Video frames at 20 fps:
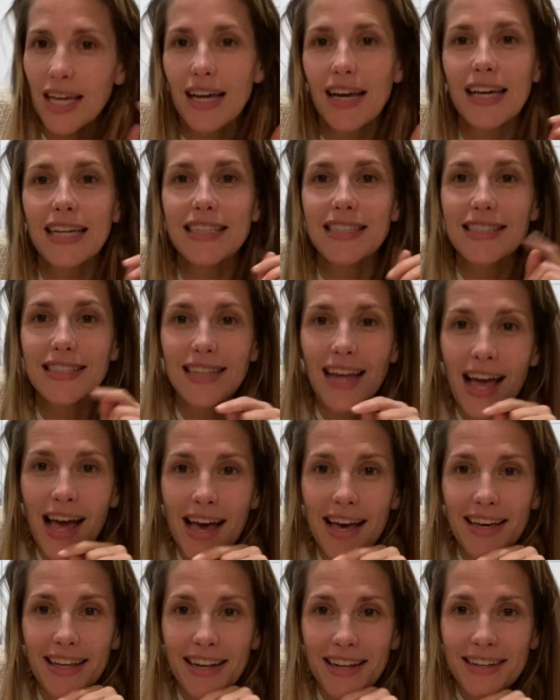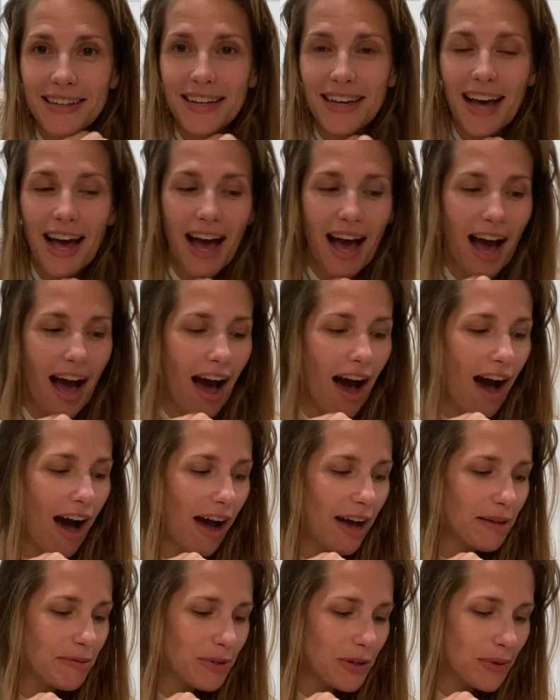instead,
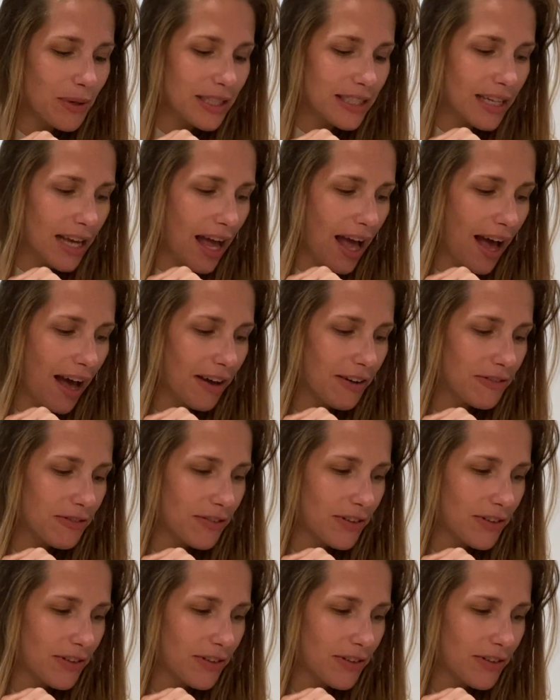I'm going to have